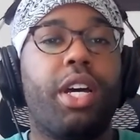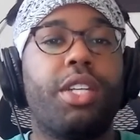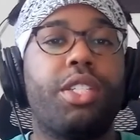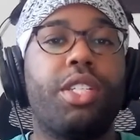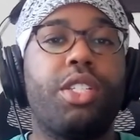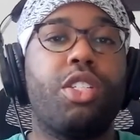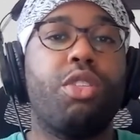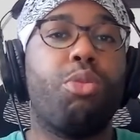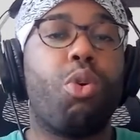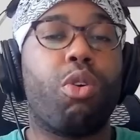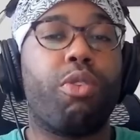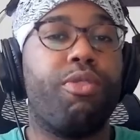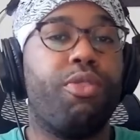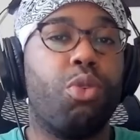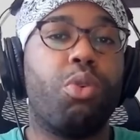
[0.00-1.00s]
system or
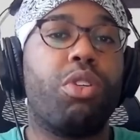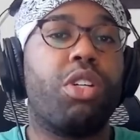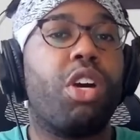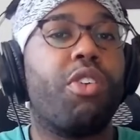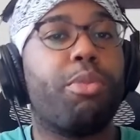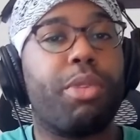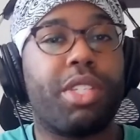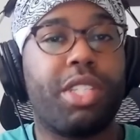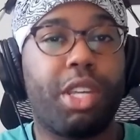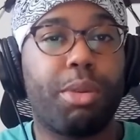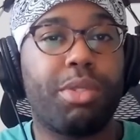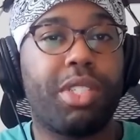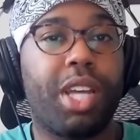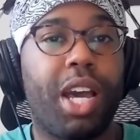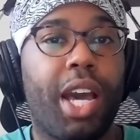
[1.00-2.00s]
full government
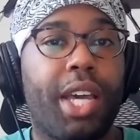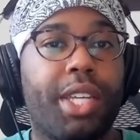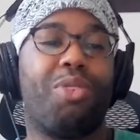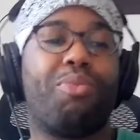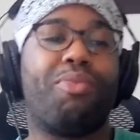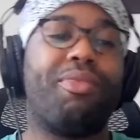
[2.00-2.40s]
subsidized.